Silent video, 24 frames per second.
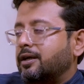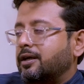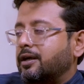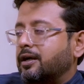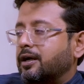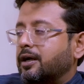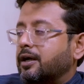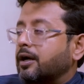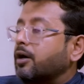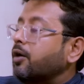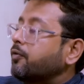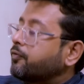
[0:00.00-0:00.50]

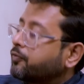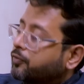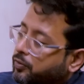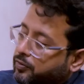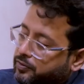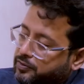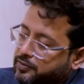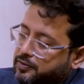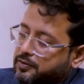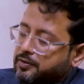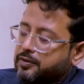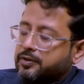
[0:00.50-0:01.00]
Yes. Of
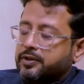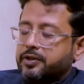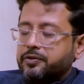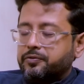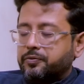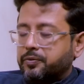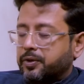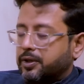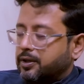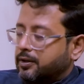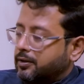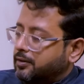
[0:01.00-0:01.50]
course,
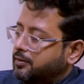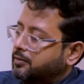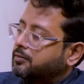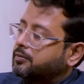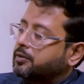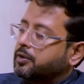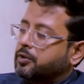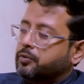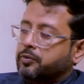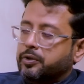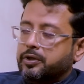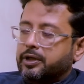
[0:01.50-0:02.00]

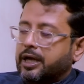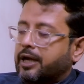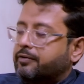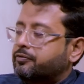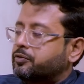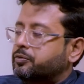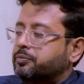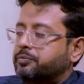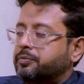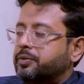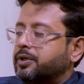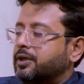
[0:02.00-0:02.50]
you will have
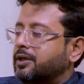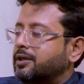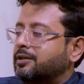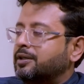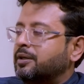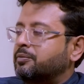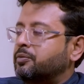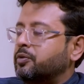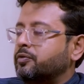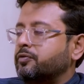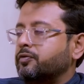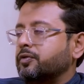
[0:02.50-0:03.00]
to burn
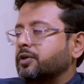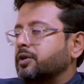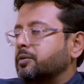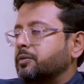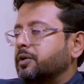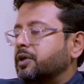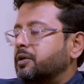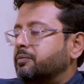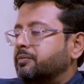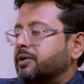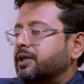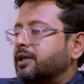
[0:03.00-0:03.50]
the
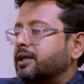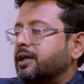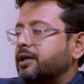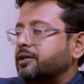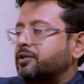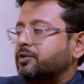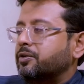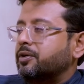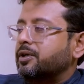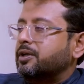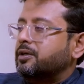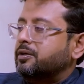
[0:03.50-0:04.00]
proverbial
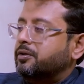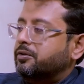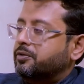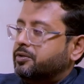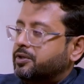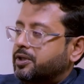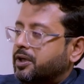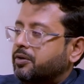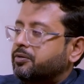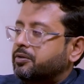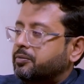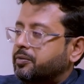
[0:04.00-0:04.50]
midnight oil, no
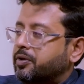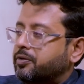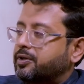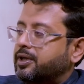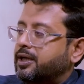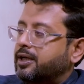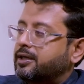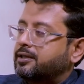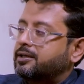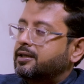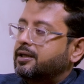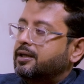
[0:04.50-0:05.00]
doubt about
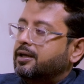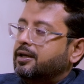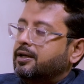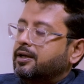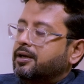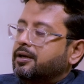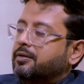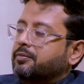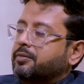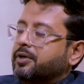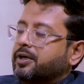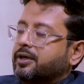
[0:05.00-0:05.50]
that.
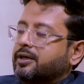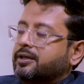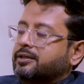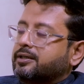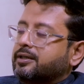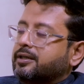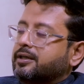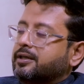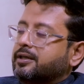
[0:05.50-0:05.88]
But